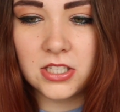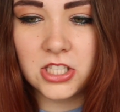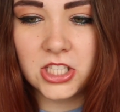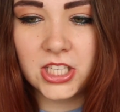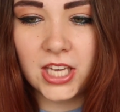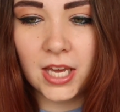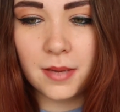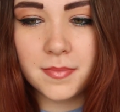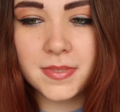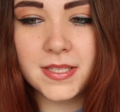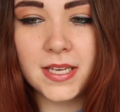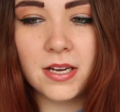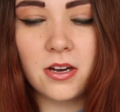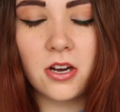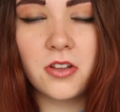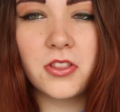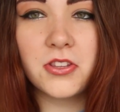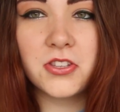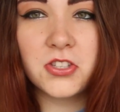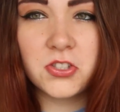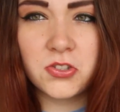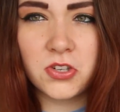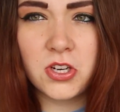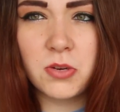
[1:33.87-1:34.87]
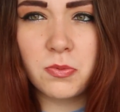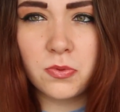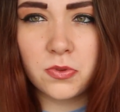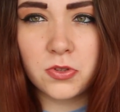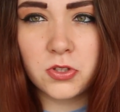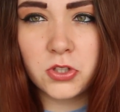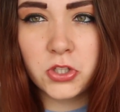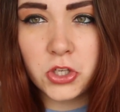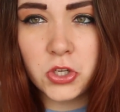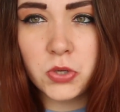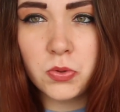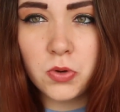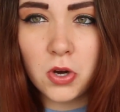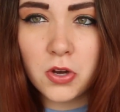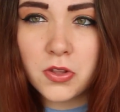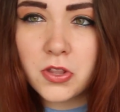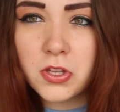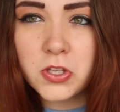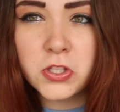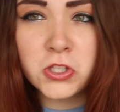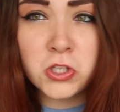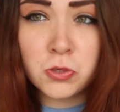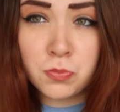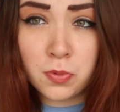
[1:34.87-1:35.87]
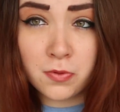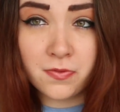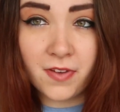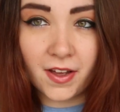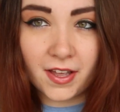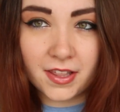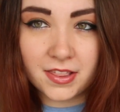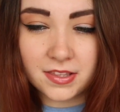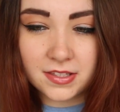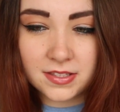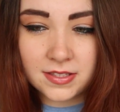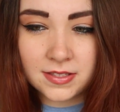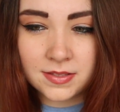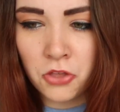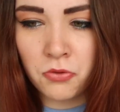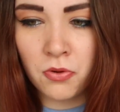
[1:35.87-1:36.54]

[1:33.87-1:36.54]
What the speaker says: She camps out on the street with 2 other superfans.